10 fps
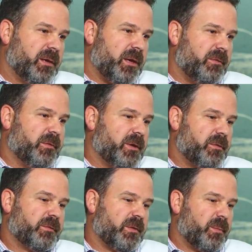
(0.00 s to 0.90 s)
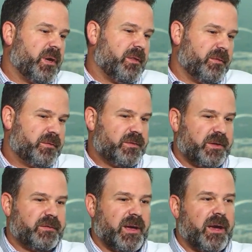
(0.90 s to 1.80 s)
is there somebody that
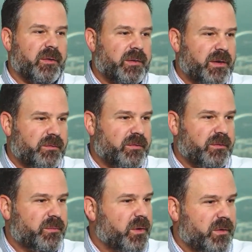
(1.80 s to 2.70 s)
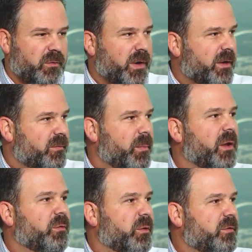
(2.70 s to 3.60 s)
sticks out as just one of the greatest
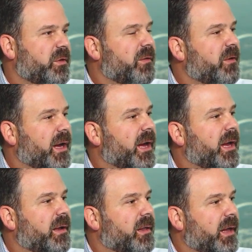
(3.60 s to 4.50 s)
mentors you ever had?